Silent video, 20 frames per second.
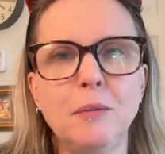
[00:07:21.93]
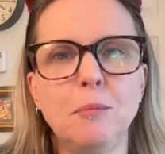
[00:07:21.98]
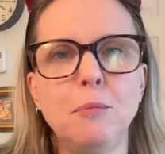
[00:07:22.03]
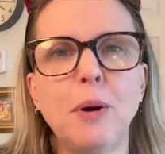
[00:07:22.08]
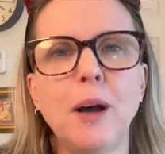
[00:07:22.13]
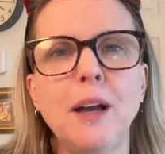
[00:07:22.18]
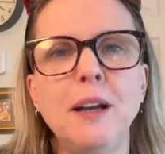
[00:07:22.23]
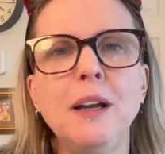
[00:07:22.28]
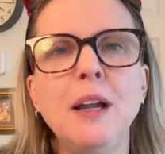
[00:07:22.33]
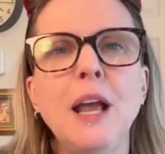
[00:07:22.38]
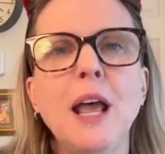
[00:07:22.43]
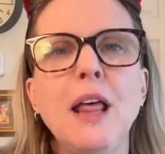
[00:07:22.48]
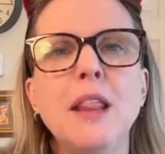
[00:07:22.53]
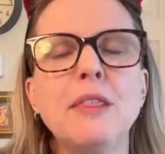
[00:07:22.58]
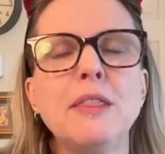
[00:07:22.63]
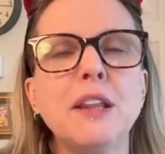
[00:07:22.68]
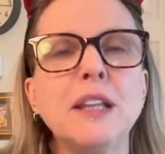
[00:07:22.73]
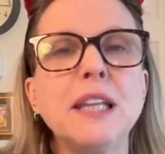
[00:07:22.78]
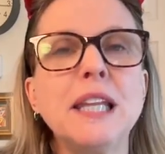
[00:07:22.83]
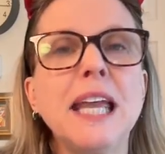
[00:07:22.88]
But
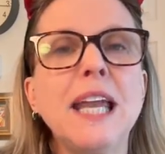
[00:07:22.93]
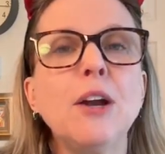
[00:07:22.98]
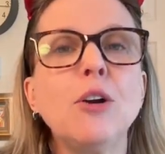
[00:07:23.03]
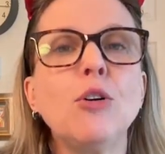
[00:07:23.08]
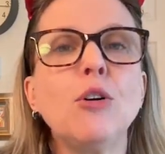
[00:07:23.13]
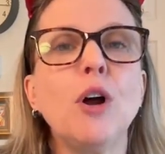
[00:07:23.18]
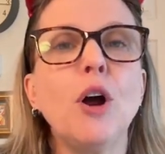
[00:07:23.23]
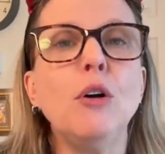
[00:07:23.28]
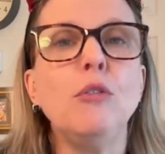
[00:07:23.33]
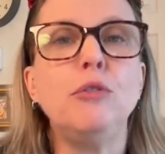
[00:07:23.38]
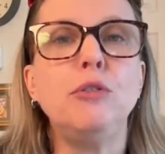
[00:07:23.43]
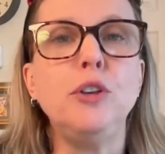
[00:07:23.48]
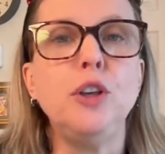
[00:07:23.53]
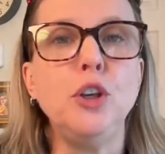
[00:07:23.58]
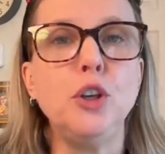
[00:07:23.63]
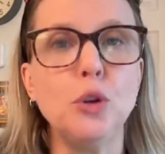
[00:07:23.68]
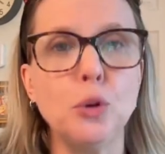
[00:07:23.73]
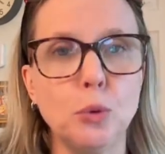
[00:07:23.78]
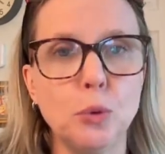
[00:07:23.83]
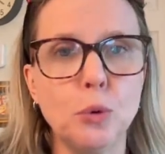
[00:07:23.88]
the layer of
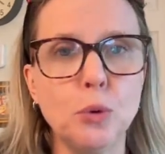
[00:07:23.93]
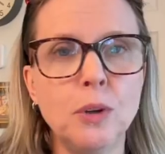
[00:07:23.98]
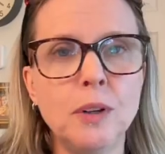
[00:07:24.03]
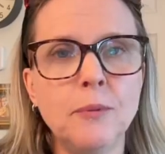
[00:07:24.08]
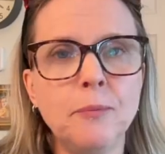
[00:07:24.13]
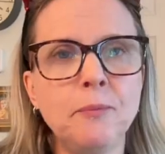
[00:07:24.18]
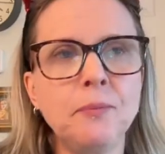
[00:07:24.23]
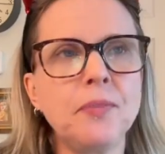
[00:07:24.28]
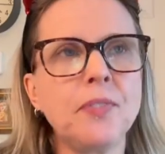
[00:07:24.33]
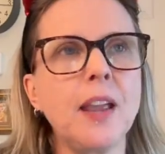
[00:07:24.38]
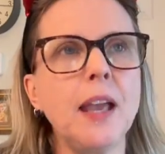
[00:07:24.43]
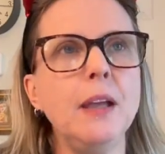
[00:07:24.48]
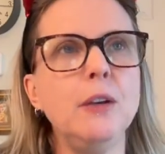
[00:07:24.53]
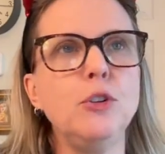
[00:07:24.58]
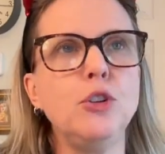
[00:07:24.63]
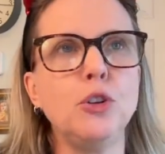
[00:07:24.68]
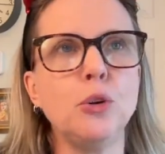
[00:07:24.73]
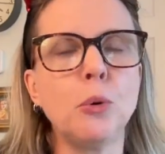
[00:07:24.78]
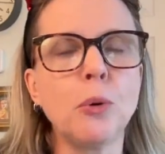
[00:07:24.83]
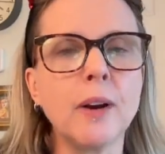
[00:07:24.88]
you and
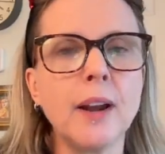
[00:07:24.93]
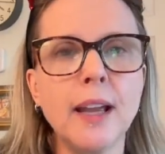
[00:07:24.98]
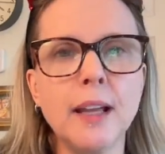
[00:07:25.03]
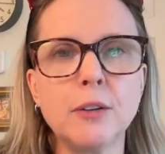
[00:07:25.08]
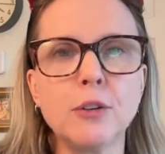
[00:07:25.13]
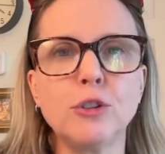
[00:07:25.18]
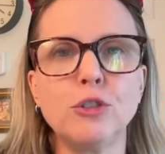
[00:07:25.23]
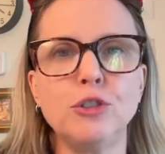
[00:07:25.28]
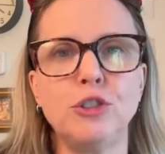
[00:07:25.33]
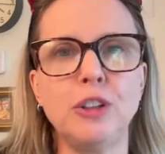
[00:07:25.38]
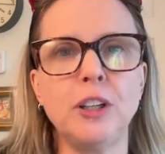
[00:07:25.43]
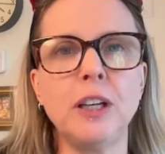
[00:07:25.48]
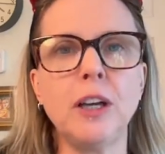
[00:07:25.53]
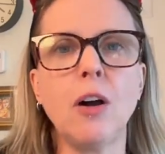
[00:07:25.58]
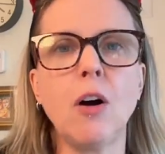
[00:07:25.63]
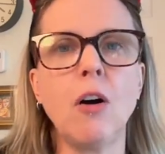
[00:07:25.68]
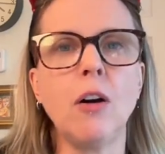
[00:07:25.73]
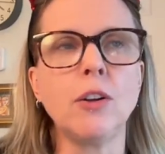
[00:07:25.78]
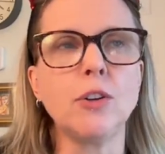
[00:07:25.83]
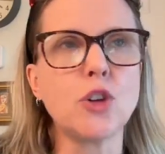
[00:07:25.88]
your energy
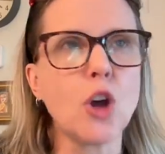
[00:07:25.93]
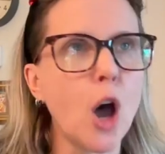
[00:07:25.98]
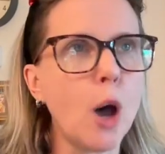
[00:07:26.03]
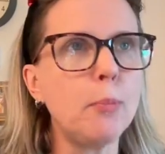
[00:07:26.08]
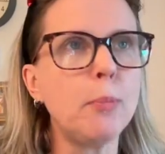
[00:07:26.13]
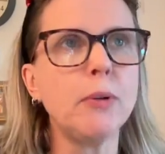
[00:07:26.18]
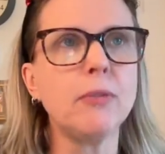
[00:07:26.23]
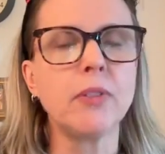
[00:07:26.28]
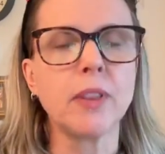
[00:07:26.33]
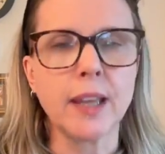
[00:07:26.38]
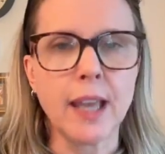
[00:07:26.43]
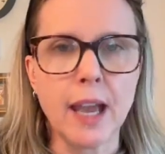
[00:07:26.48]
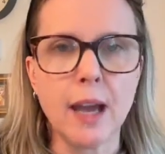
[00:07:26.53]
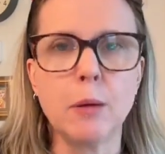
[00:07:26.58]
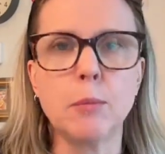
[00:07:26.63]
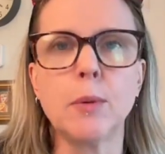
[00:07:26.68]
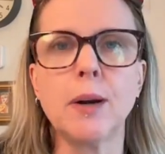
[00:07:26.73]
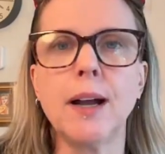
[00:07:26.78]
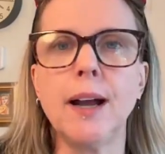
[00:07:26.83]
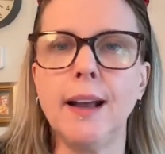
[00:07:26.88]
on top of the
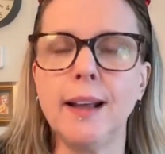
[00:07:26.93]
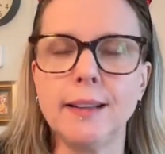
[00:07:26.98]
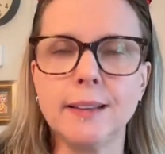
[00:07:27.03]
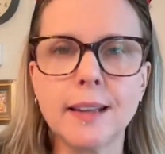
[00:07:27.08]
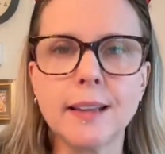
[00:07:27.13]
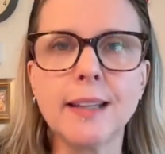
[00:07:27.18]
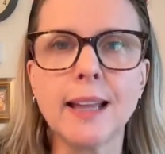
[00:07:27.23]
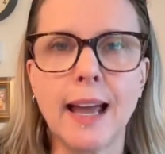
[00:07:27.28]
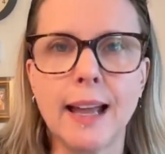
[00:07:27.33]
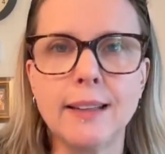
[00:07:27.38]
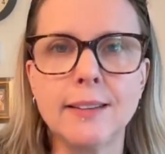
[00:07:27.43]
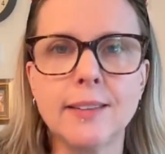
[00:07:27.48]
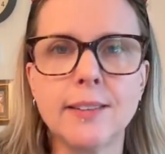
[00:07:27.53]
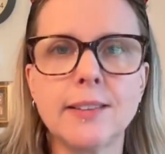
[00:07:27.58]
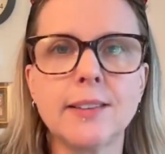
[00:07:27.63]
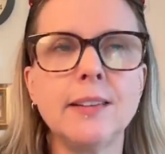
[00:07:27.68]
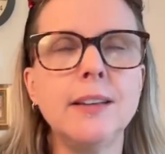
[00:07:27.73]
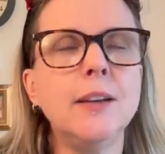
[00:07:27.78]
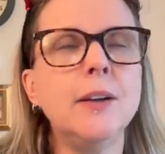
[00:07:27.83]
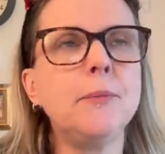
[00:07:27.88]
camera and the
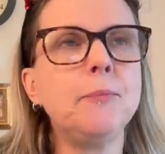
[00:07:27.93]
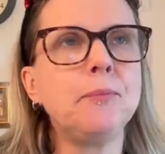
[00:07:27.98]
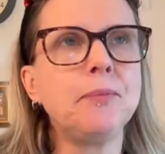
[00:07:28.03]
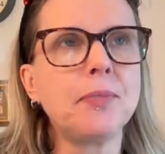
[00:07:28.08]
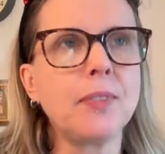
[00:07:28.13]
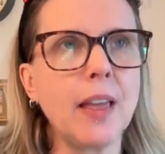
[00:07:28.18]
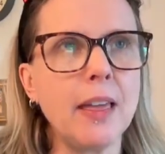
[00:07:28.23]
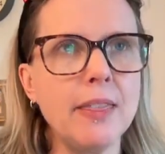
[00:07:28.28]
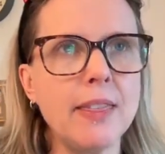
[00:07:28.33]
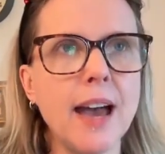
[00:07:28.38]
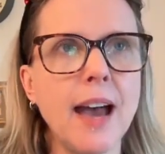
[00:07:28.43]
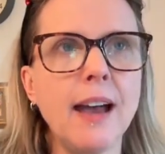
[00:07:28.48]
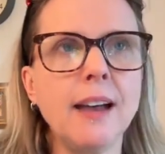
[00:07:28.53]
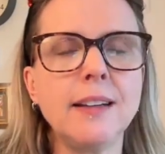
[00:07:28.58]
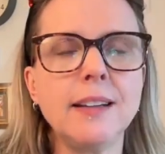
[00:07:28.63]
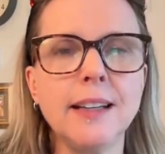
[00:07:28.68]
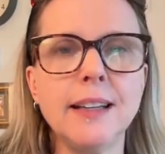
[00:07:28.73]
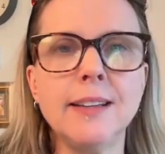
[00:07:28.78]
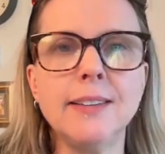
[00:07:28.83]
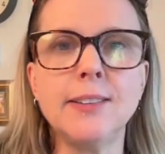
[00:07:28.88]
lens, that
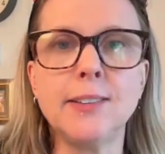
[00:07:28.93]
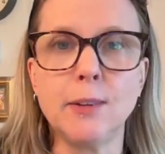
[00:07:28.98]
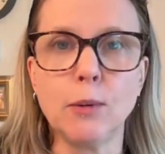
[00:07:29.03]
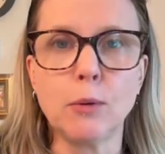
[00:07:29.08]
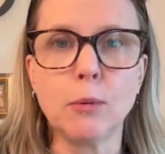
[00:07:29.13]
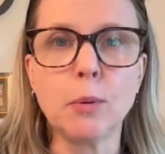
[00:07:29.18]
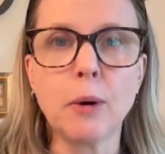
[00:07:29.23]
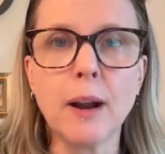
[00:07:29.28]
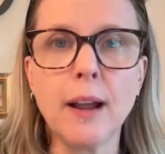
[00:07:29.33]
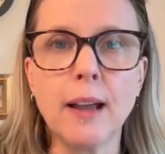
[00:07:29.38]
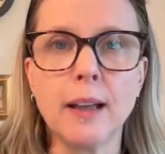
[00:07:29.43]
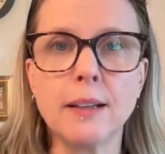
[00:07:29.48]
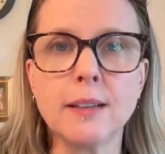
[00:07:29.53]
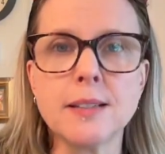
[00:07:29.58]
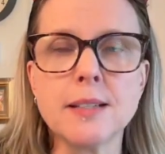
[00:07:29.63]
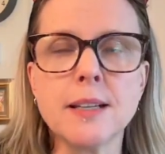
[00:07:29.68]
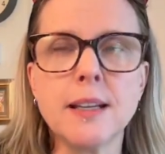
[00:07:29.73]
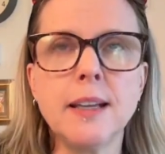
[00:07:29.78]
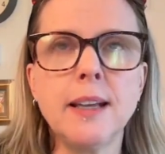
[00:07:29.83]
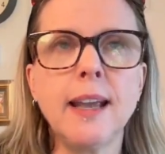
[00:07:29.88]
is your brand.